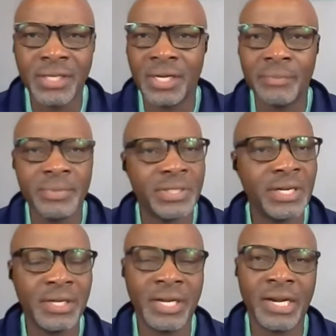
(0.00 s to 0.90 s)
and I'm
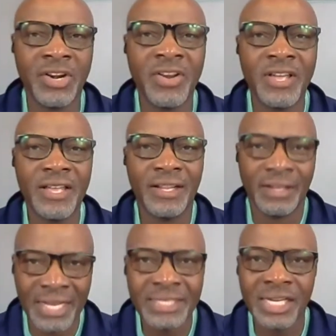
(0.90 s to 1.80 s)
sitting there
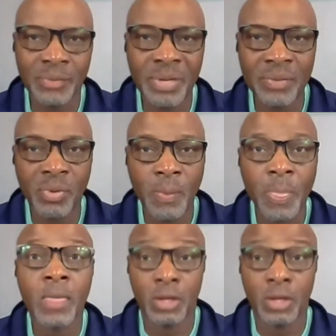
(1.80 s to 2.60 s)
listening people